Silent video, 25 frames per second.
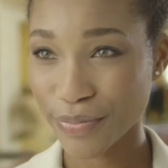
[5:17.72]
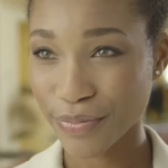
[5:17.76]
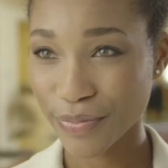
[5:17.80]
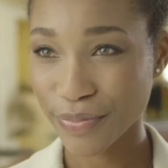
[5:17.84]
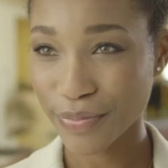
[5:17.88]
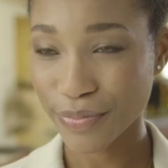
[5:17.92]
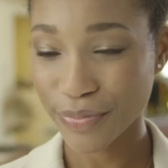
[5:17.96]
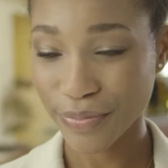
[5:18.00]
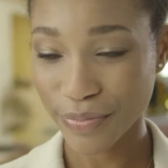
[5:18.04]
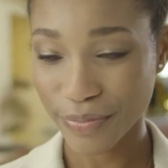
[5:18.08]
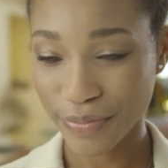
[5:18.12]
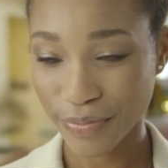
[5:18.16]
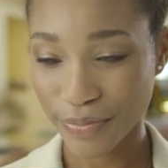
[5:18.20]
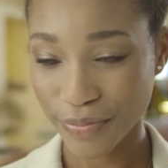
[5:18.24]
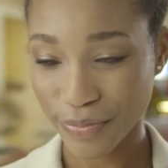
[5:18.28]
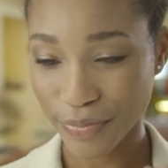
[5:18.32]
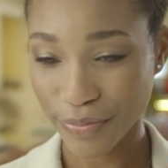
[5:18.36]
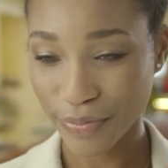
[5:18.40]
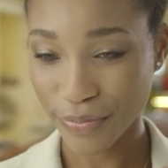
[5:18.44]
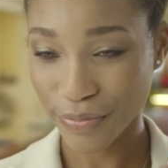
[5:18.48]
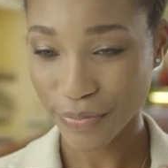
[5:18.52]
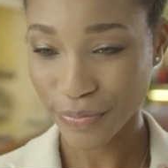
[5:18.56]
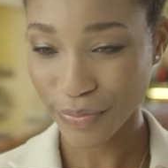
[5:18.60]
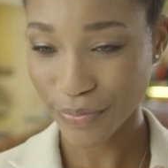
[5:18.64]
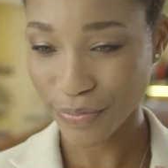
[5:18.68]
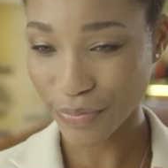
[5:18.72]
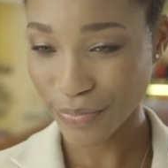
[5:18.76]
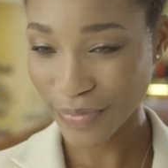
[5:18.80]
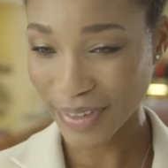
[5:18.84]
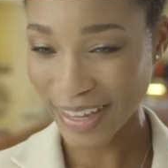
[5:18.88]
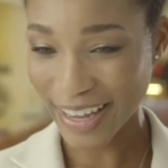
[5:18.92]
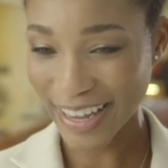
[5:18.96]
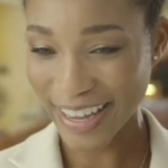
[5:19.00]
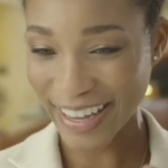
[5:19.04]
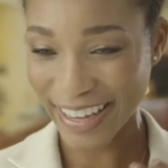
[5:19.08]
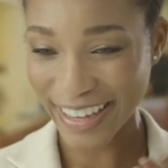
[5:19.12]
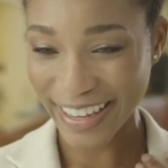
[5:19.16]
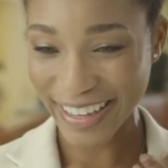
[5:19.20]
of retailers,
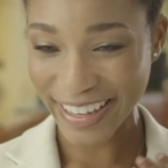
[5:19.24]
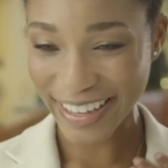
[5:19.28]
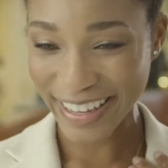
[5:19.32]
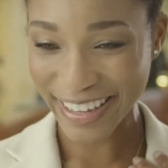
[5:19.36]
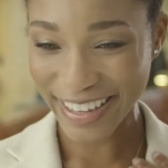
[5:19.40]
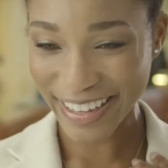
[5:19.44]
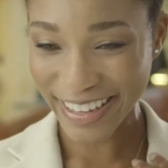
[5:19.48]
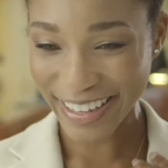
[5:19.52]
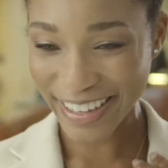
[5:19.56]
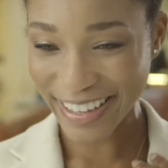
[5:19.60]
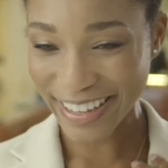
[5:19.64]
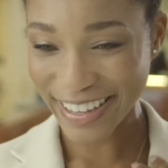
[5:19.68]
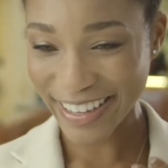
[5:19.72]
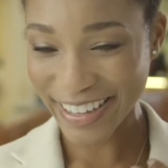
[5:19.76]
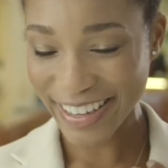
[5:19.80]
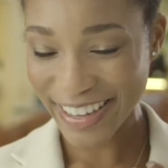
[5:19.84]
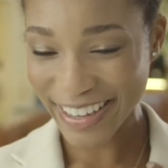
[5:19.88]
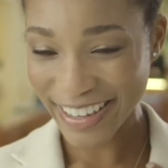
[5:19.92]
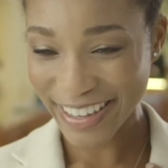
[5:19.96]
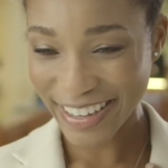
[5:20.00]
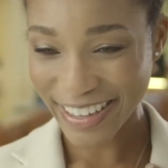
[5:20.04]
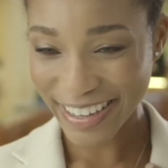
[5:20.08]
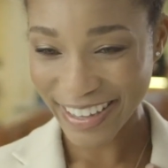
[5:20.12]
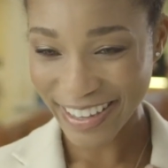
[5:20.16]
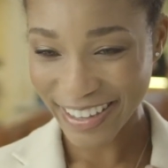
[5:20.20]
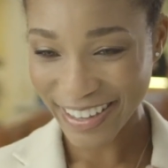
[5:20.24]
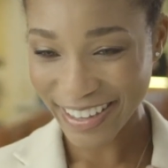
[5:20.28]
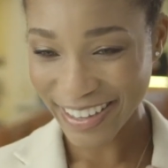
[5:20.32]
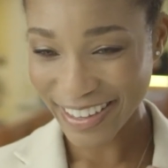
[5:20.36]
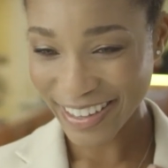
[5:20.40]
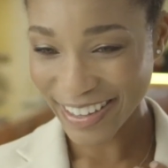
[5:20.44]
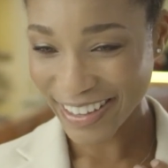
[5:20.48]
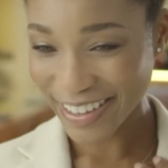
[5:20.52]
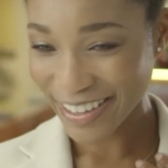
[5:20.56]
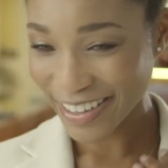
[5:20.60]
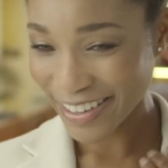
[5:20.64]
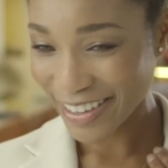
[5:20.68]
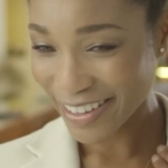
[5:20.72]
selectively,
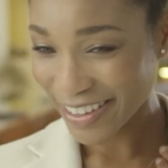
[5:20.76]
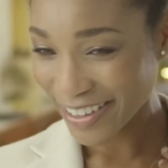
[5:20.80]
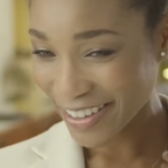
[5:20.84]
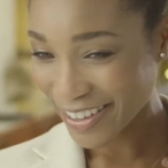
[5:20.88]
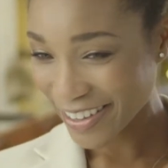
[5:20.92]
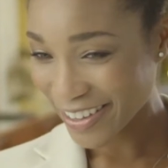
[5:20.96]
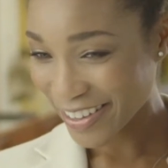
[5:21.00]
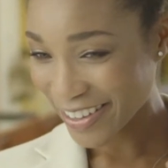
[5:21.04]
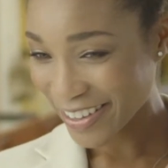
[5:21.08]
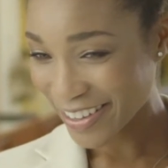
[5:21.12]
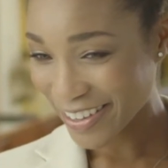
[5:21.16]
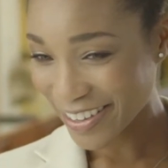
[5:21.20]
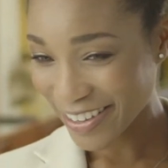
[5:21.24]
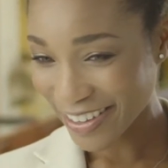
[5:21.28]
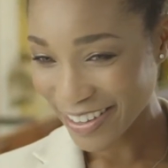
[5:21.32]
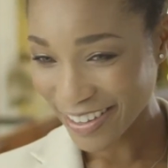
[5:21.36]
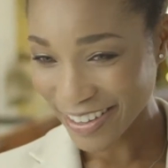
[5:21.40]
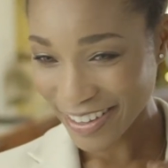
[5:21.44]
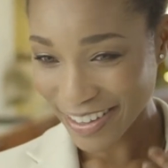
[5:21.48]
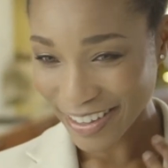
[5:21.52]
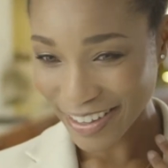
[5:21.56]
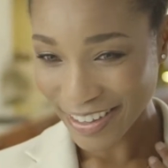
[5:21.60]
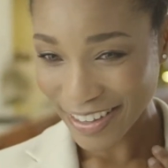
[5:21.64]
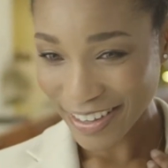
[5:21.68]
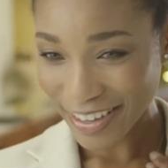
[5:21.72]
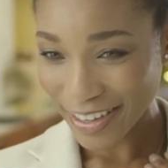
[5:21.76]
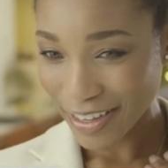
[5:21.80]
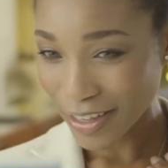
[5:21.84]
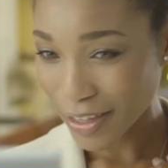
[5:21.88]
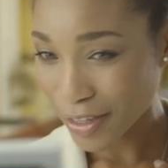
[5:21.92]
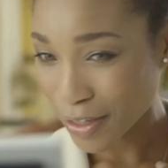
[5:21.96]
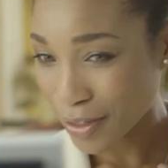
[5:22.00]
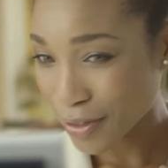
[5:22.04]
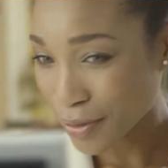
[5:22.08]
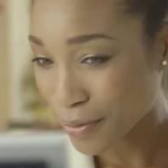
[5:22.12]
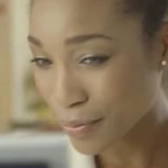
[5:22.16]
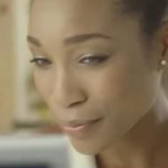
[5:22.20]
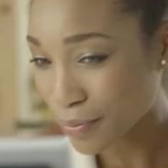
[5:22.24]
importantly, but continue to
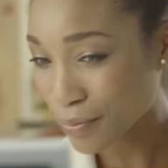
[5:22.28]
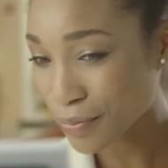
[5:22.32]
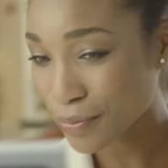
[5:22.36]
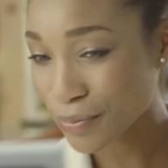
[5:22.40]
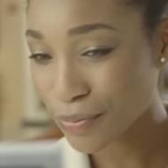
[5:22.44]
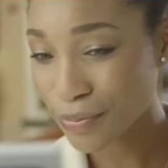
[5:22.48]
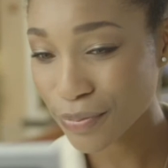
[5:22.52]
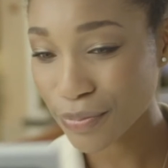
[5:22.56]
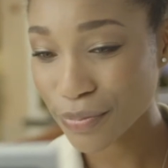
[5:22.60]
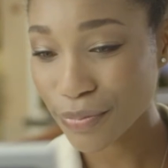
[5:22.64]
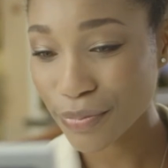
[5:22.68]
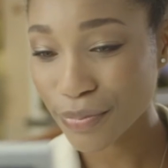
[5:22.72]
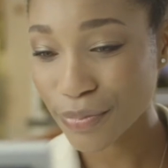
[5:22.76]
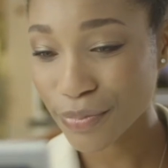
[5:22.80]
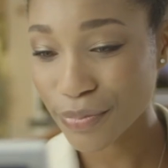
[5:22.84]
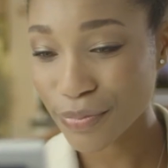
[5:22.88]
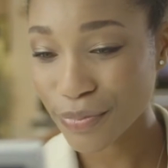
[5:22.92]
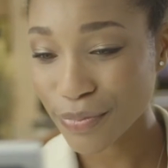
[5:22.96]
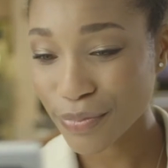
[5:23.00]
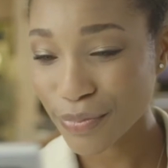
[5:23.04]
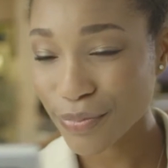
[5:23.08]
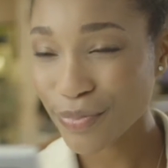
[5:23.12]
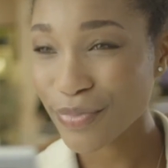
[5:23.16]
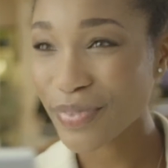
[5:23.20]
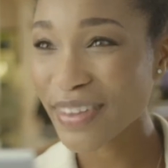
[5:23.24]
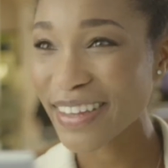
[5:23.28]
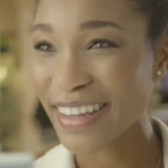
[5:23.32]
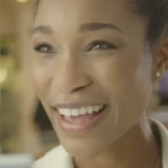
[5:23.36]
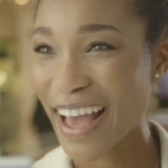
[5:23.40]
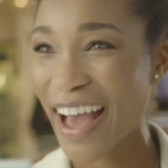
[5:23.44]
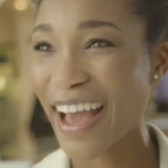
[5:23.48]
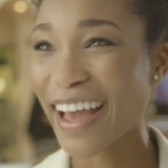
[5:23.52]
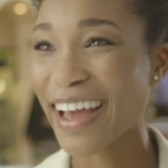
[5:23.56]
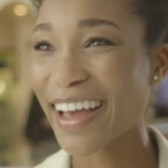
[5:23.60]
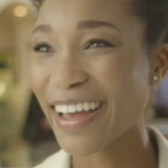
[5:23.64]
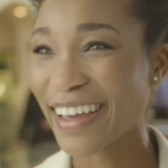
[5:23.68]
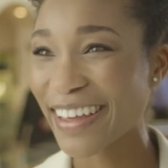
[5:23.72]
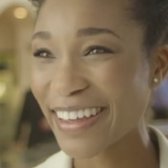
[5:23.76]
grow with good
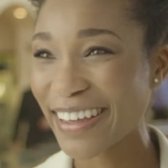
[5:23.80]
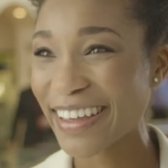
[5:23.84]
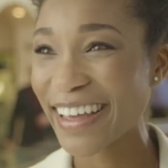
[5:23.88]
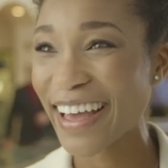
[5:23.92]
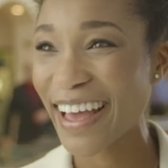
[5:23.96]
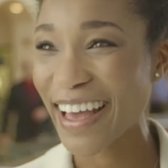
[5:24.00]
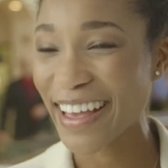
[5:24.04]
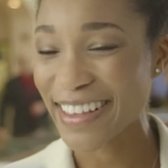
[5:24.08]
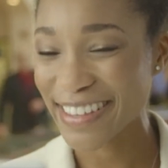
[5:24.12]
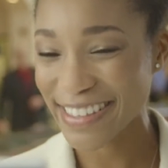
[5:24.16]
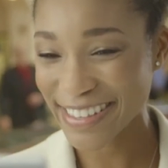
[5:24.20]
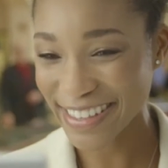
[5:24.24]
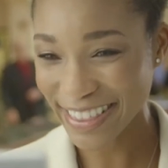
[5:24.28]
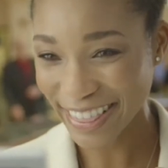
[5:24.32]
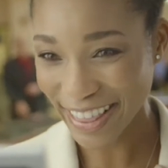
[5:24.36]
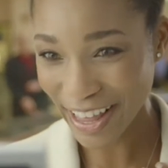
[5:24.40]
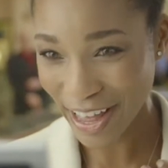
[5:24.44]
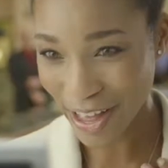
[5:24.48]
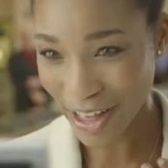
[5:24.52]
retailers around the world.